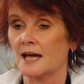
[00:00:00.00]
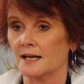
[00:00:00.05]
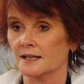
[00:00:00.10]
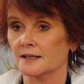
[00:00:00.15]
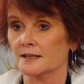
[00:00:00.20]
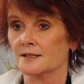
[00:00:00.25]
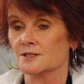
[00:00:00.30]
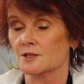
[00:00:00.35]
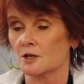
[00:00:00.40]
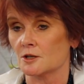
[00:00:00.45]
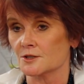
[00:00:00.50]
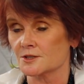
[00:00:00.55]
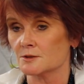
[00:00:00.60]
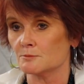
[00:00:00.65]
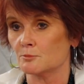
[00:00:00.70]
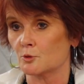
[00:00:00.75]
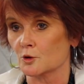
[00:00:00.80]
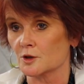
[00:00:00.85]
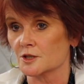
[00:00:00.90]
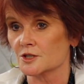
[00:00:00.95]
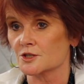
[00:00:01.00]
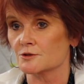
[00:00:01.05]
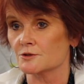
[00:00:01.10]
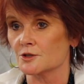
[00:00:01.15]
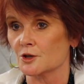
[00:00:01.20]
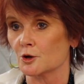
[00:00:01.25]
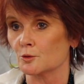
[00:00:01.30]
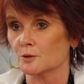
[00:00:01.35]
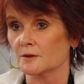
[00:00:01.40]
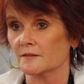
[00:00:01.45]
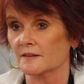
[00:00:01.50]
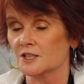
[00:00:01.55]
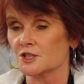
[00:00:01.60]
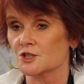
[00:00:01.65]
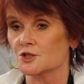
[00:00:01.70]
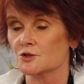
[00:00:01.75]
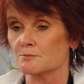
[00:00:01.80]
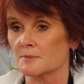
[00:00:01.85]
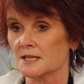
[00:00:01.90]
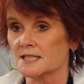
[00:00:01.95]
And it is also important to note
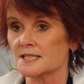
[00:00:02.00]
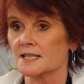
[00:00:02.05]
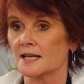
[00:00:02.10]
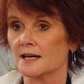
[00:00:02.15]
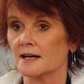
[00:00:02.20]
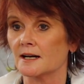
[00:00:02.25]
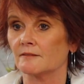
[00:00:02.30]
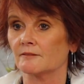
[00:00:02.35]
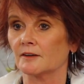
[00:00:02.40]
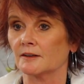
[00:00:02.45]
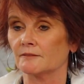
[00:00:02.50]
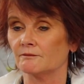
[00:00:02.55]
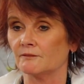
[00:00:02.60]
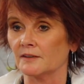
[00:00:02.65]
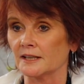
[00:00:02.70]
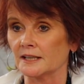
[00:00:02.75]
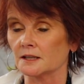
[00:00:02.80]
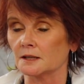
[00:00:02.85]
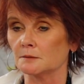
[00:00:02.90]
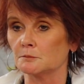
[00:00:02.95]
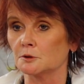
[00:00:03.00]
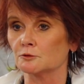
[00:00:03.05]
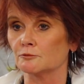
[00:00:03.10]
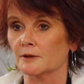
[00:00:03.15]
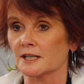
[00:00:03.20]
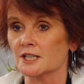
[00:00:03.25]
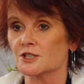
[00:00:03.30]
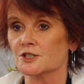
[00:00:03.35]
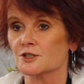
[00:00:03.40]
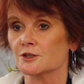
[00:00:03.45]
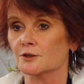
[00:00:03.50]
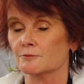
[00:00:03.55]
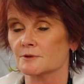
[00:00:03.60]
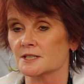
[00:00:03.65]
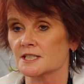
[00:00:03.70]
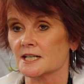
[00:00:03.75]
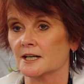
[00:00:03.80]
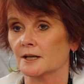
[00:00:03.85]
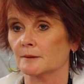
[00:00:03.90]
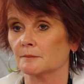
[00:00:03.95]
that you must have available registered
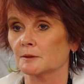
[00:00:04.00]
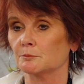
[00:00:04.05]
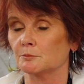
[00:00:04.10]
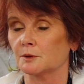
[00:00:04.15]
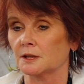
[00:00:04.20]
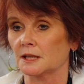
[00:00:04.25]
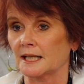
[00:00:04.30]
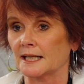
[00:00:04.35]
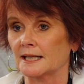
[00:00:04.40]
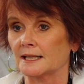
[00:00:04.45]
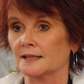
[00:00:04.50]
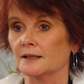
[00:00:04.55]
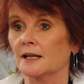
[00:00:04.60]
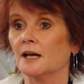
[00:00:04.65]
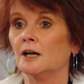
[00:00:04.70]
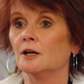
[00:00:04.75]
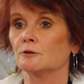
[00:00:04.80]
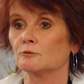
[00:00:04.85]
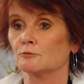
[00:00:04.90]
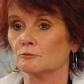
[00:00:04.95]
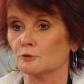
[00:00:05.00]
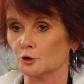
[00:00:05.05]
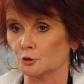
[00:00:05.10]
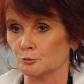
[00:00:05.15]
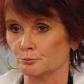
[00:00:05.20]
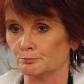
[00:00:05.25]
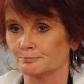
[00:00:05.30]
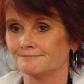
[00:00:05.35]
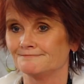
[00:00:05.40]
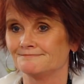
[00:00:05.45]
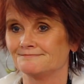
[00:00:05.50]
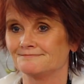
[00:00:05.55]
retirement plan room.